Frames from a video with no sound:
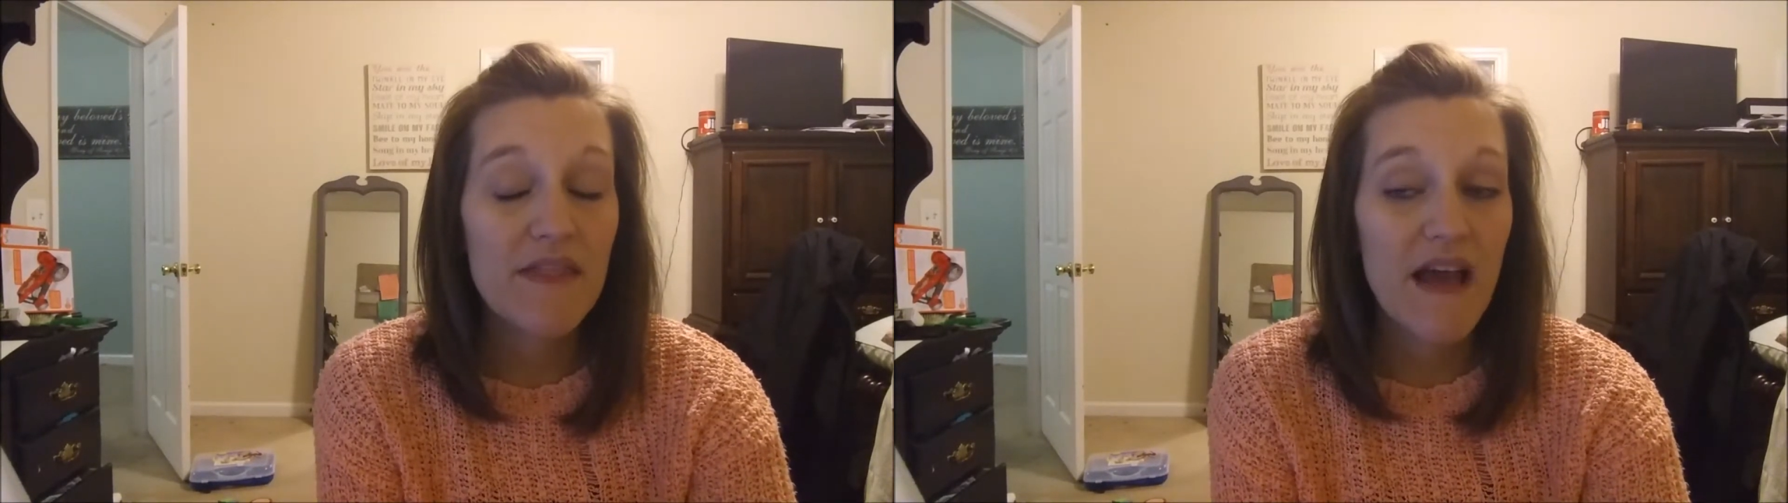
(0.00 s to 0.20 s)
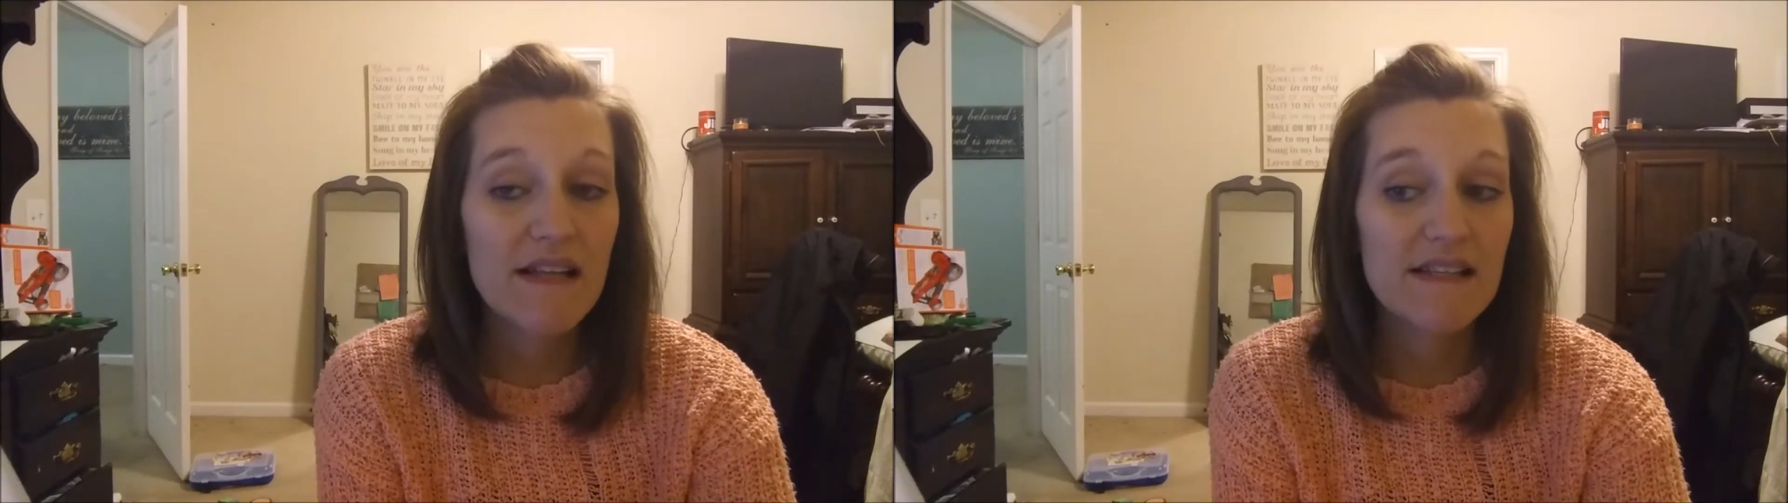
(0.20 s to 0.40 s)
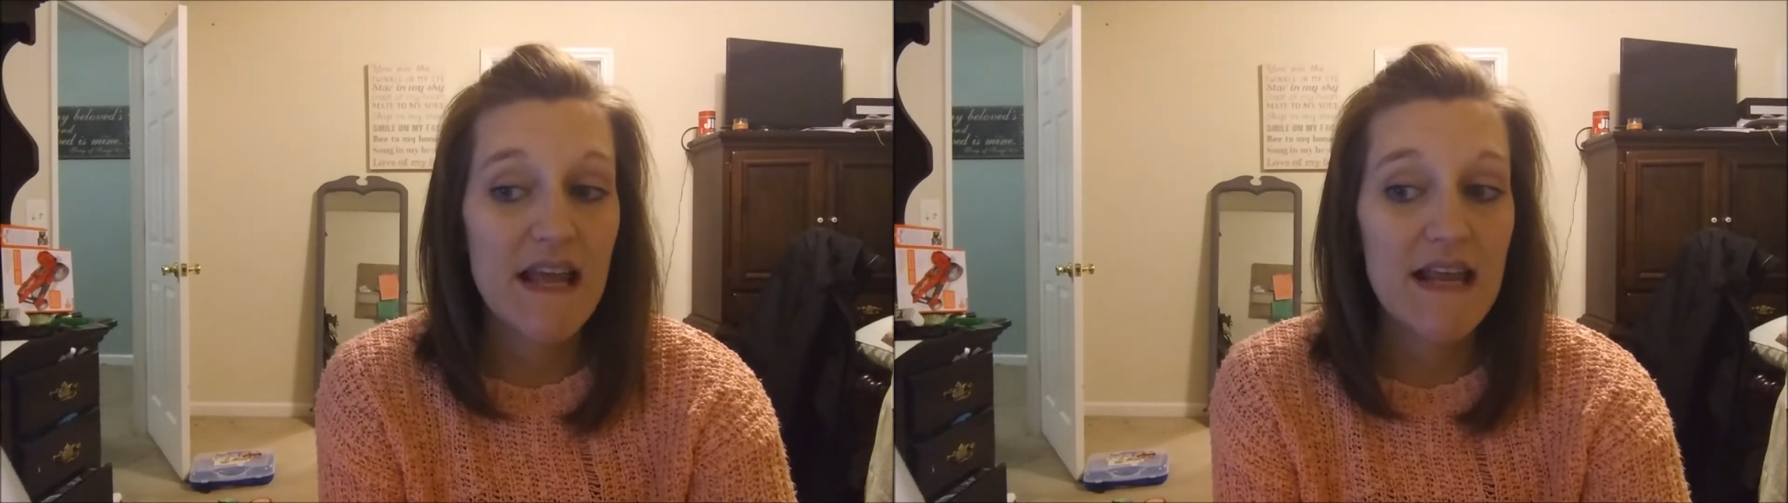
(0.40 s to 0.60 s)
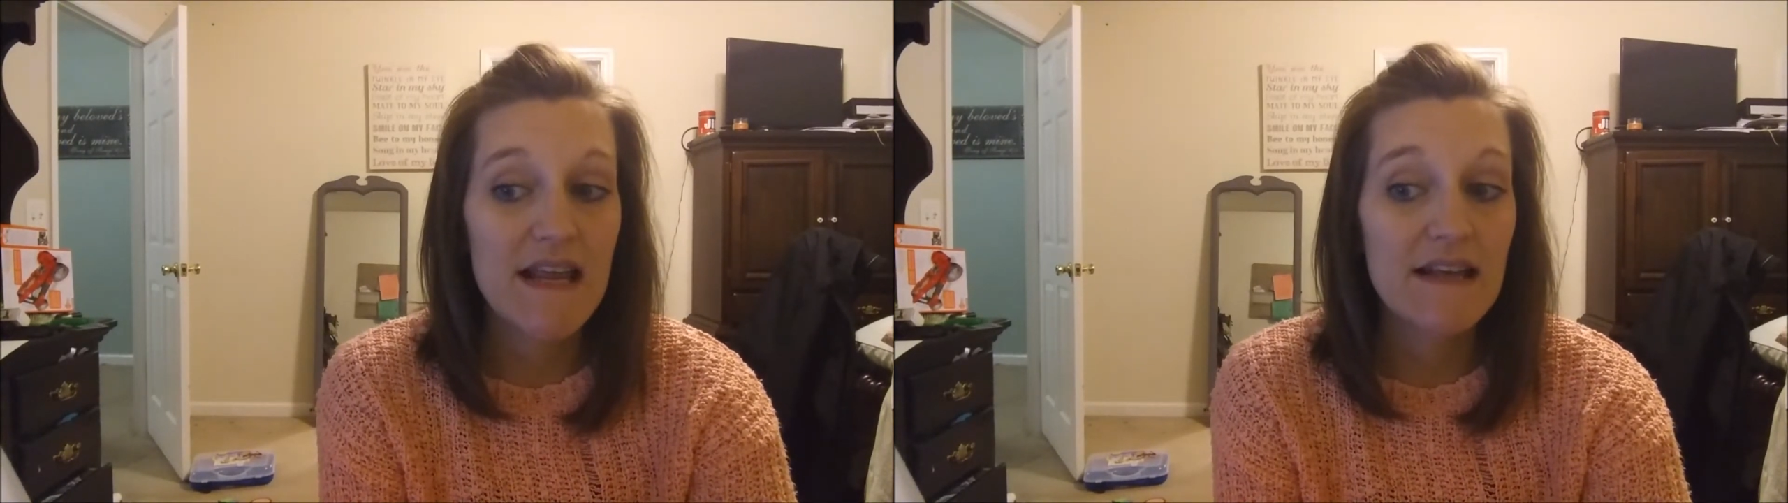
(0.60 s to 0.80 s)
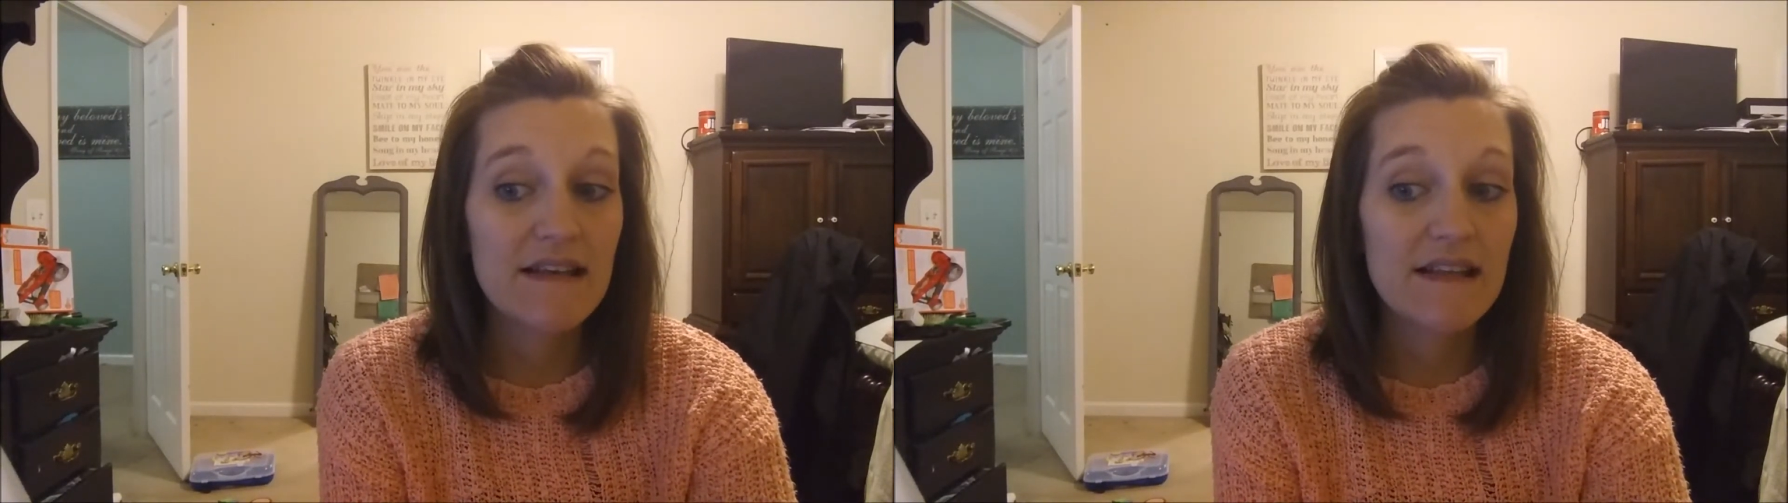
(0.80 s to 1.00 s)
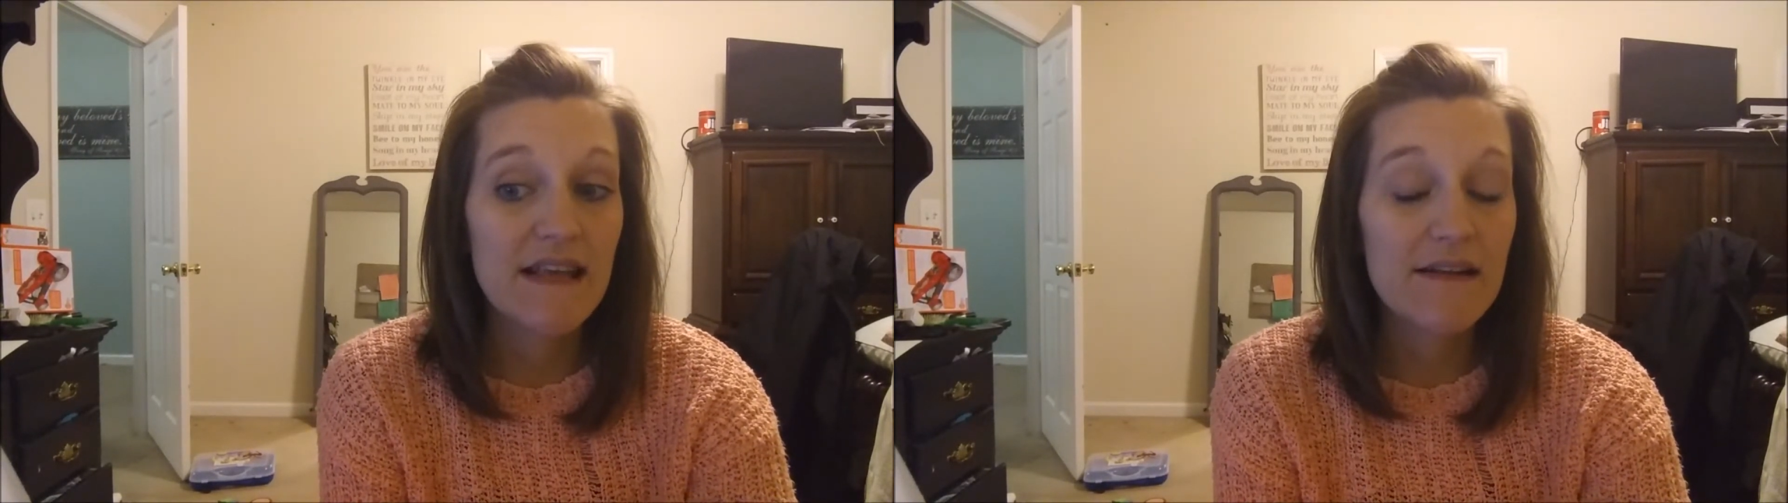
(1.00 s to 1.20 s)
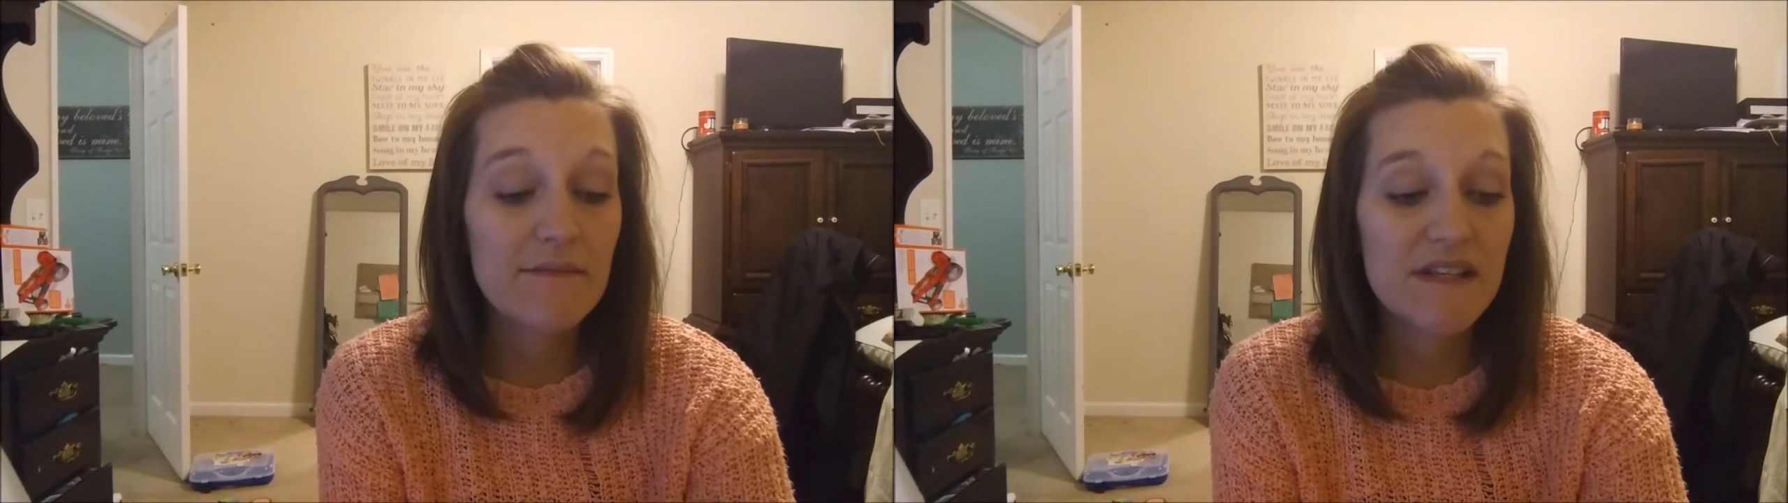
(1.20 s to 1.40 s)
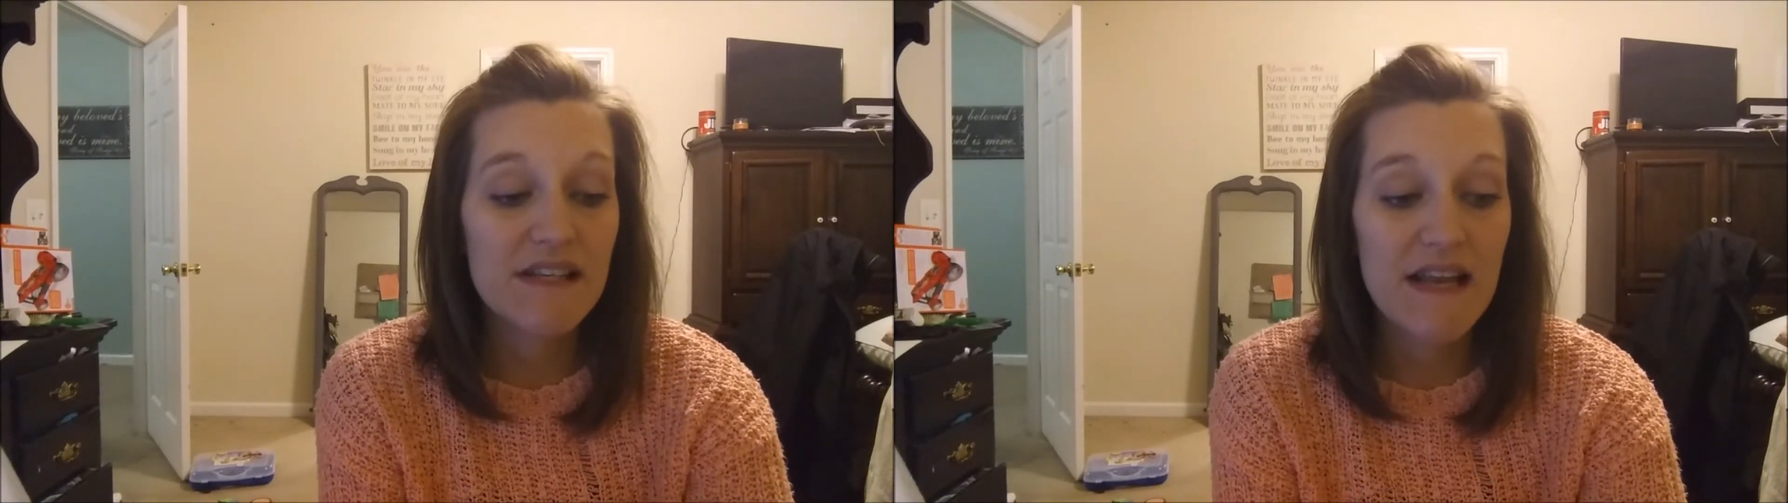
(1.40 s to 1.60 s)
that date and get them
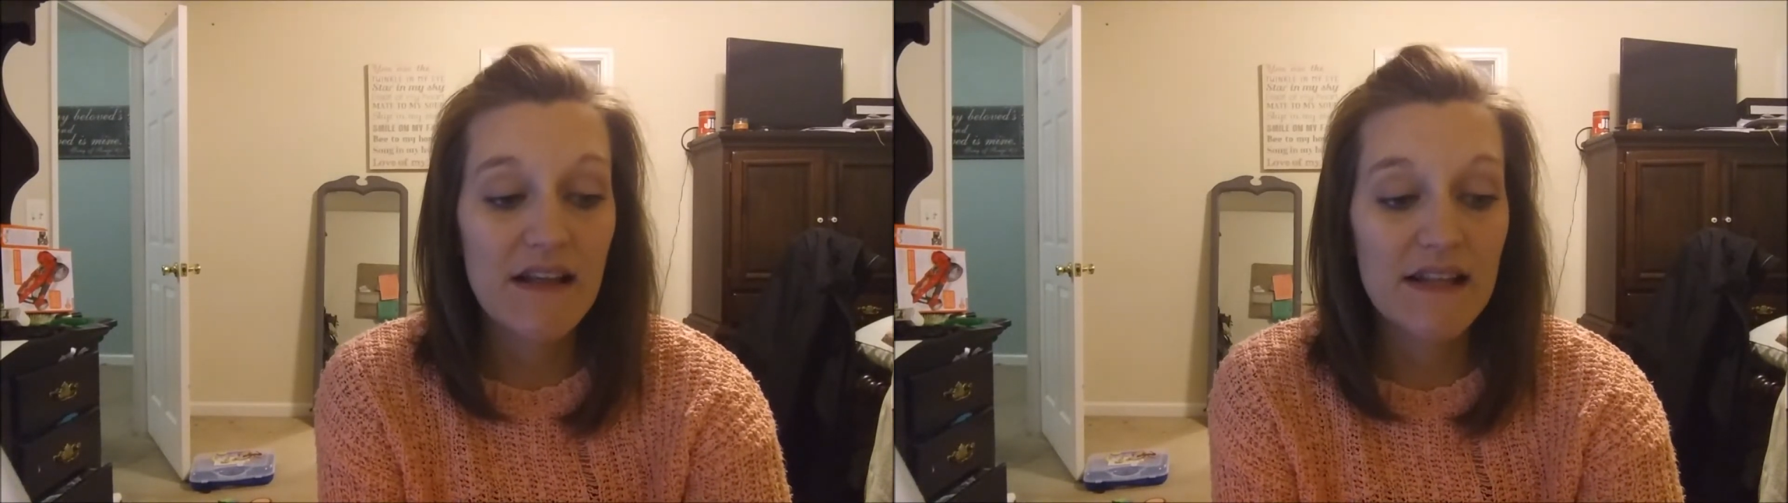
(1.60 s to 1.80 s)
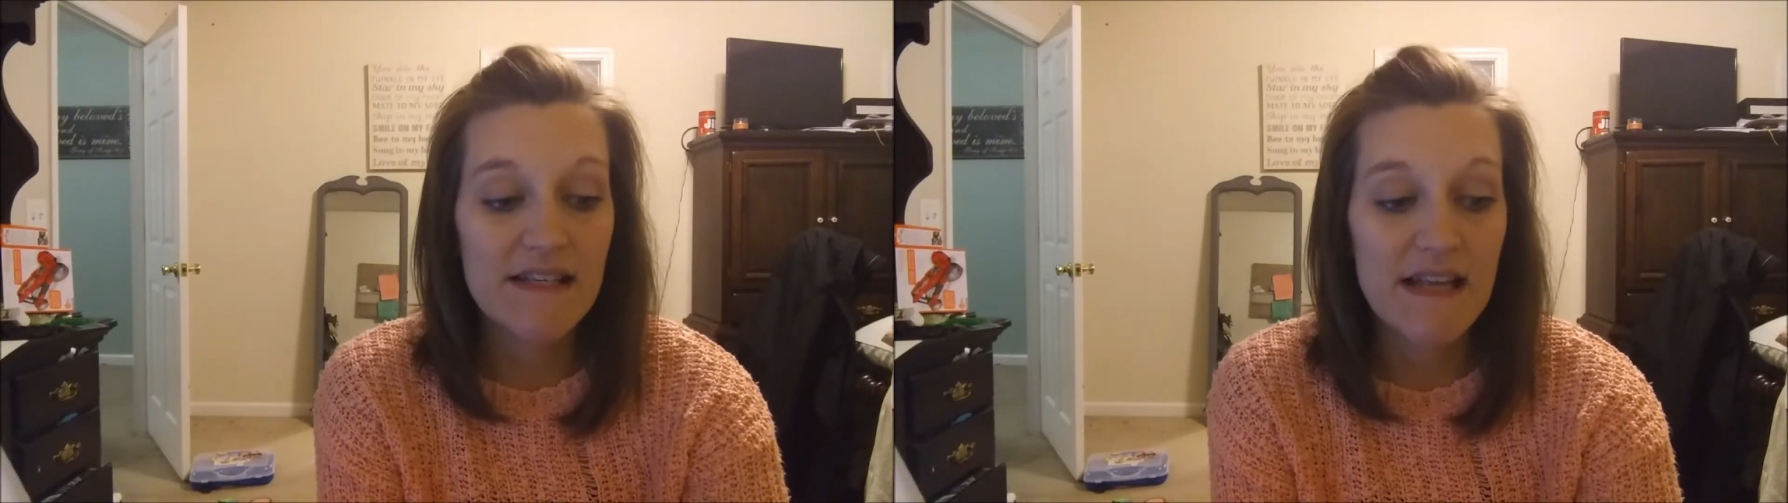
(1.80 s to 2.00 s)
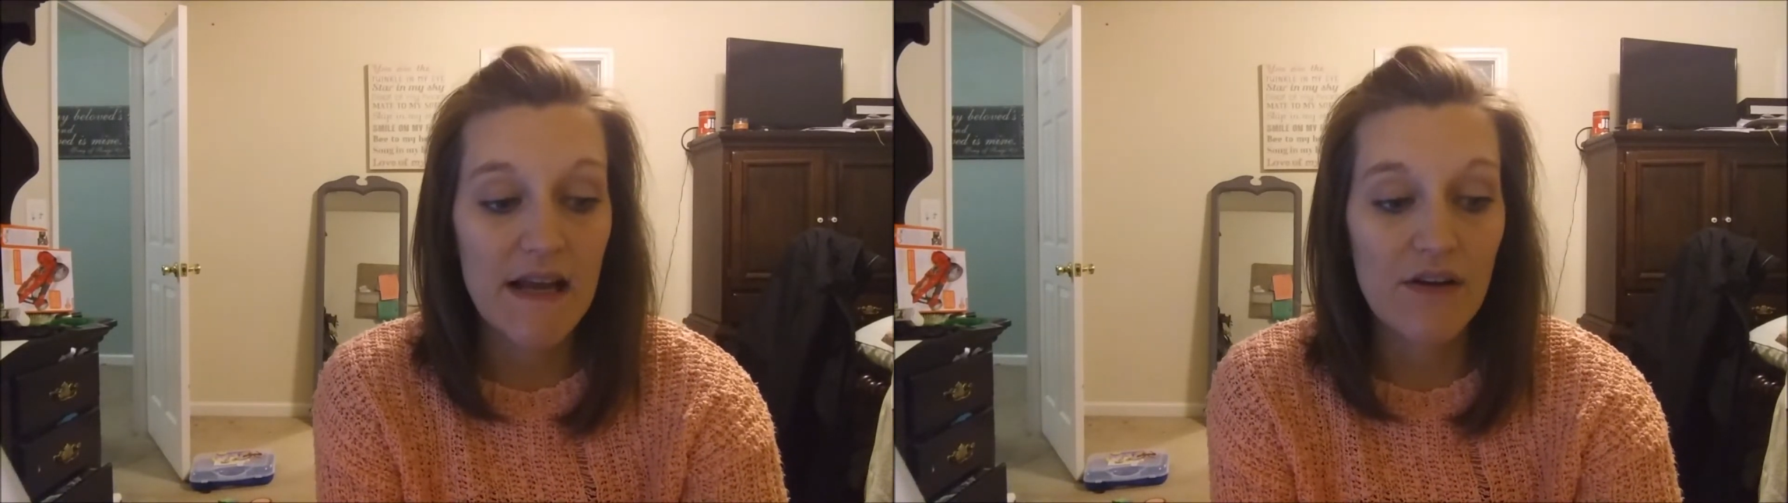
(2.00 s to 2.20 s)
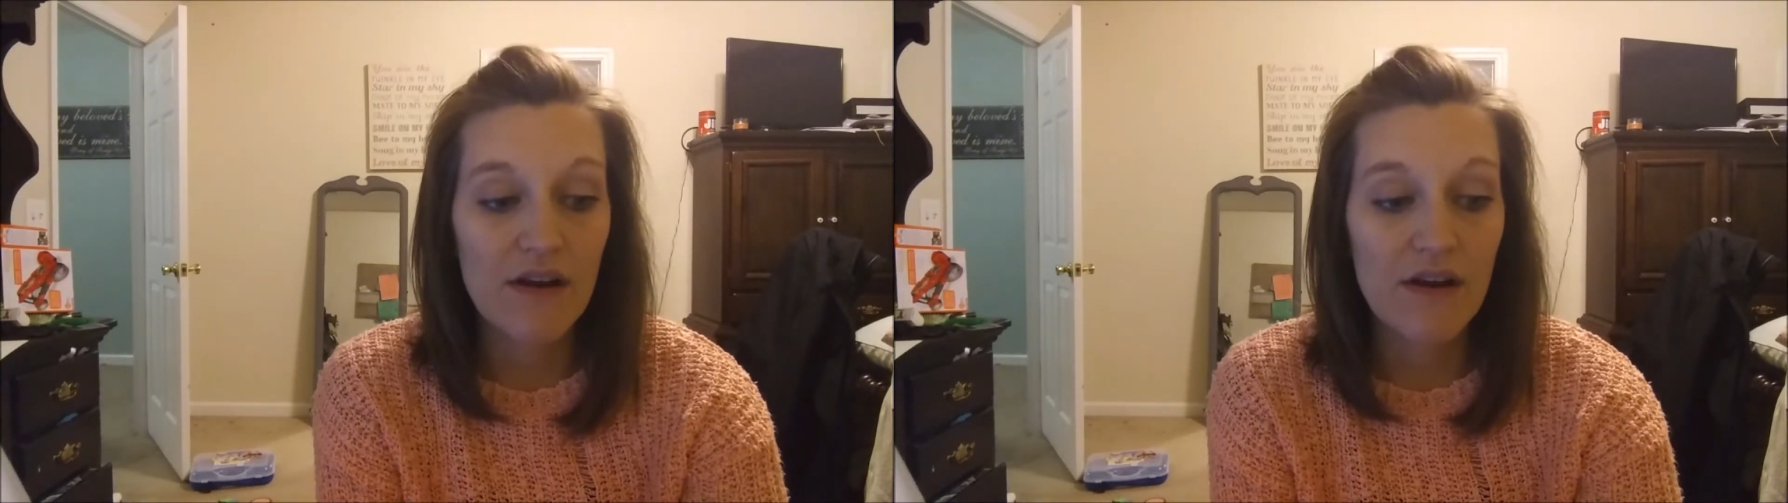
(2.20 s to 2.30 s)
to nail it down.